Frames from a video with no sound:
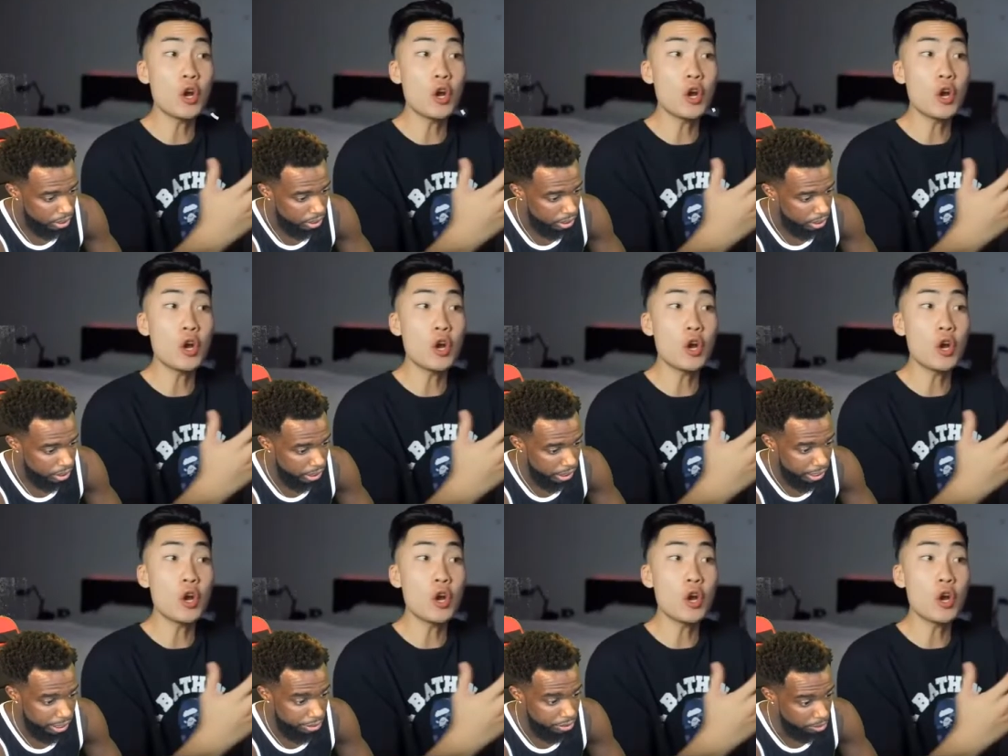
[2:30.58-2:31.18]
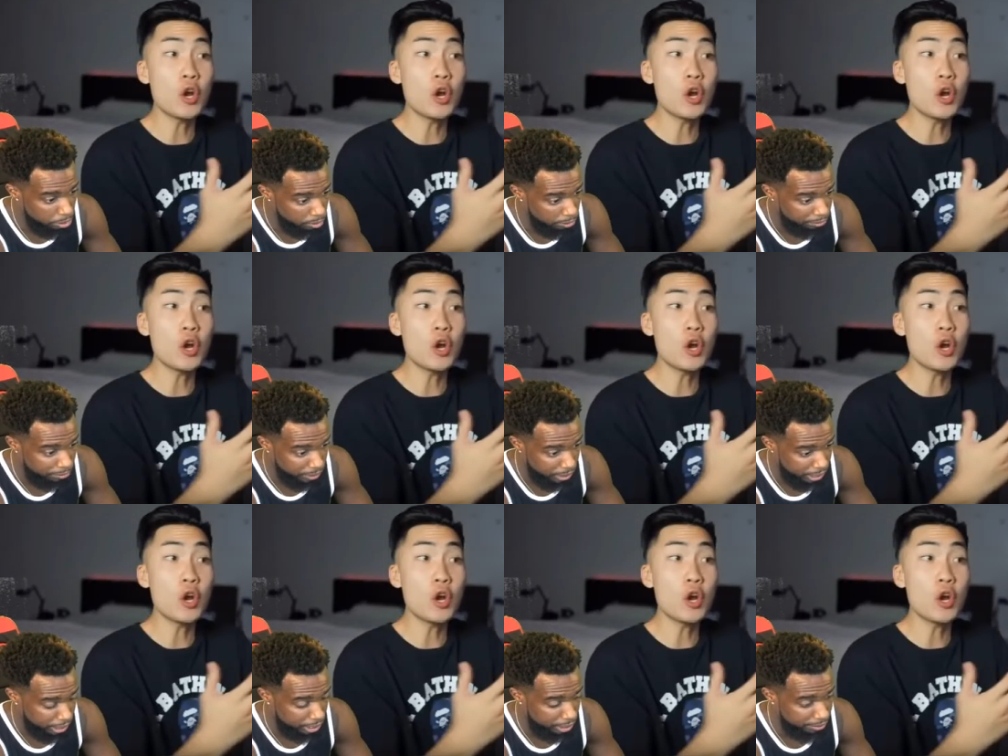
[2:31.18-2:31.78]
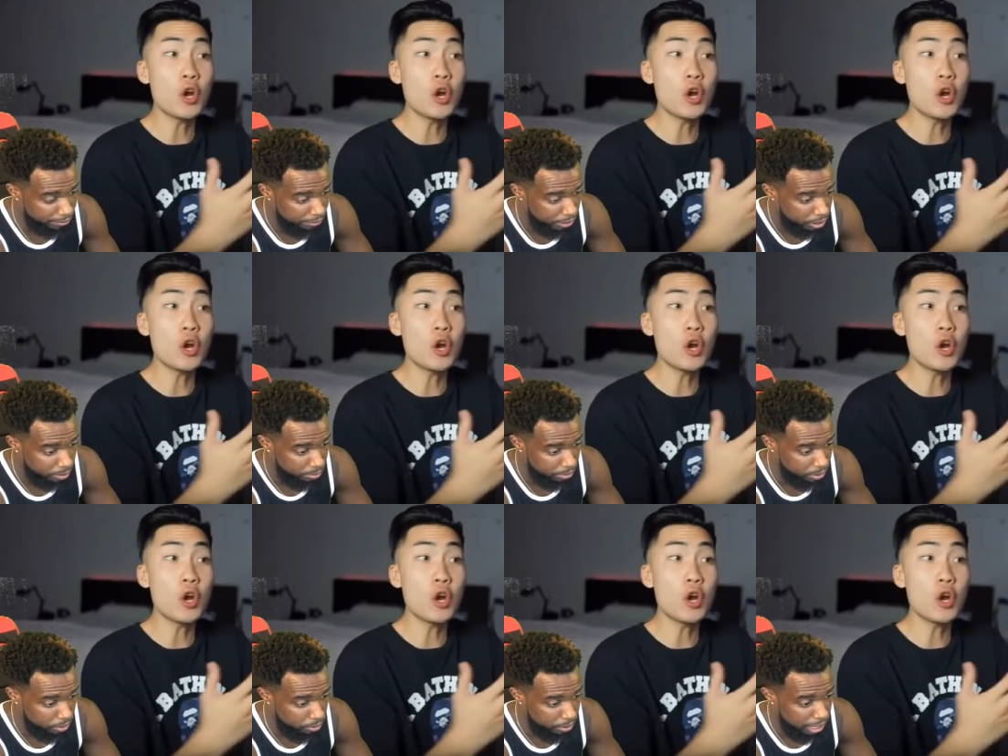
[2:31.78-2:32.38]
Speaker 1: And the dude funny as fuck,
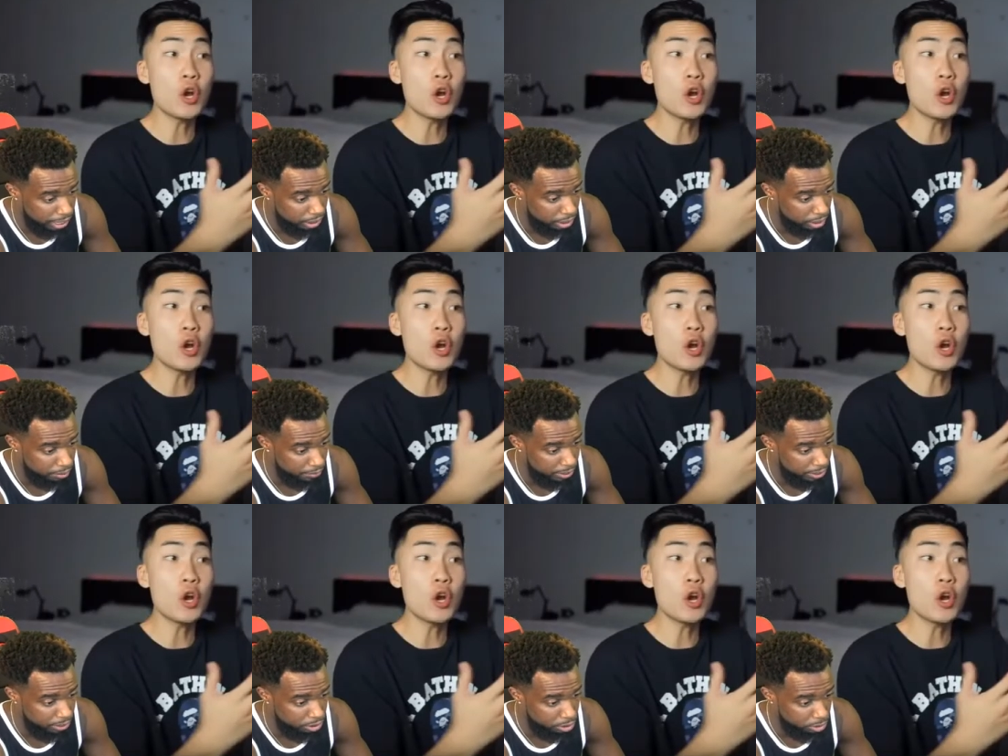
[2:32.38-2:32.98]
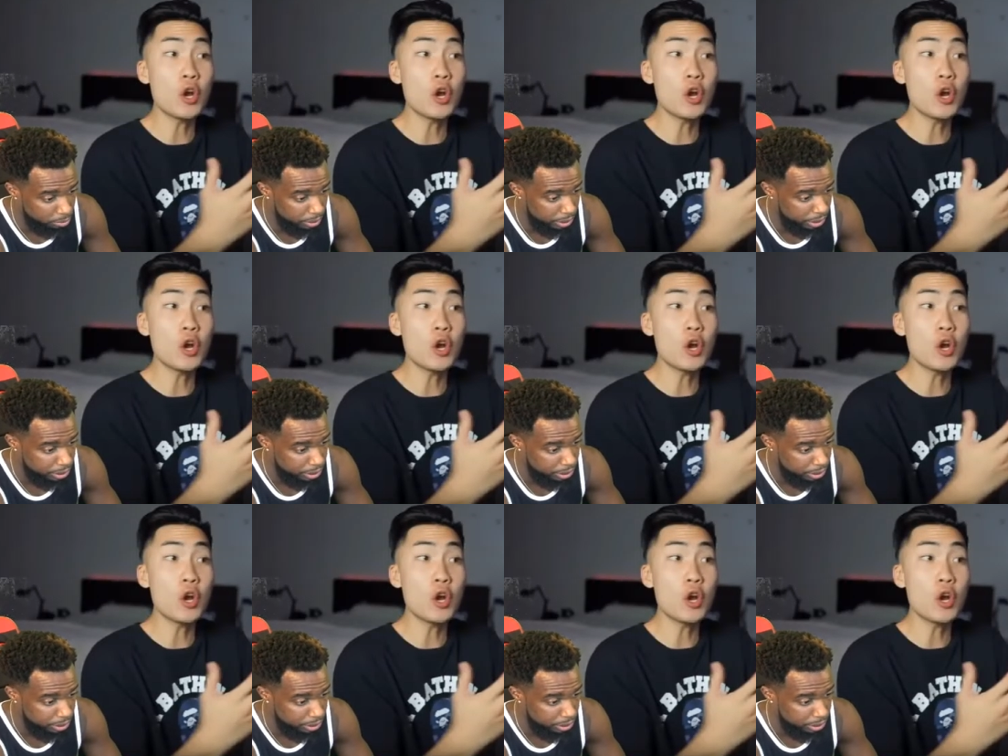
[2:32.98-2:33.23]
bro. I love his humor. It's